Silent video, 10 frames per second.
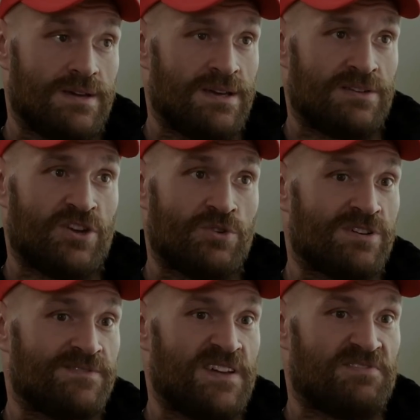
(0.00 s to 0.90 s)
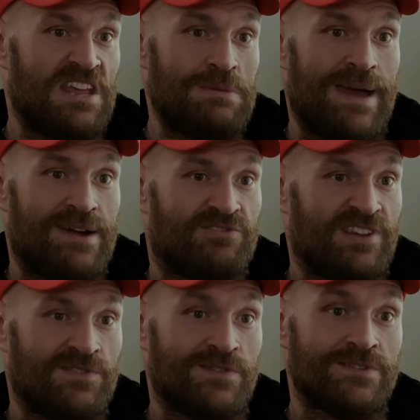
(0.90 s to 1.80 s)
Yeah. 215 pounds,
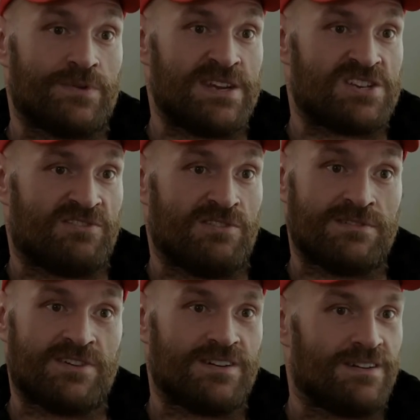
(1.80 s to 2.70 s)
6'3", chiseled.